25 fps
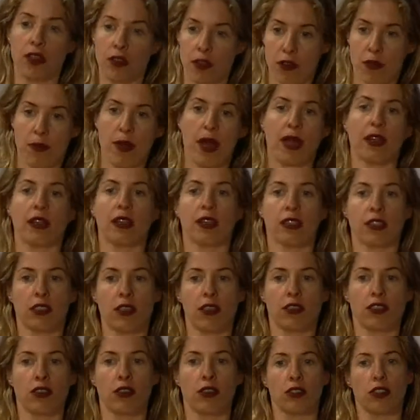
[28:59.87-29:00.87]
interdependence
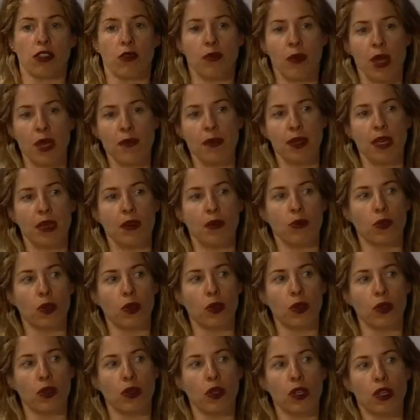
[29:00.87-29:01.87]
and all So maybe
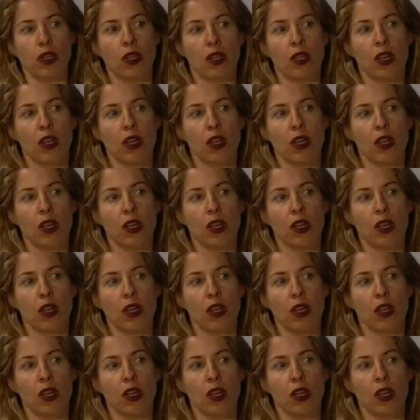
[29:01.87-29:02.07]
we'll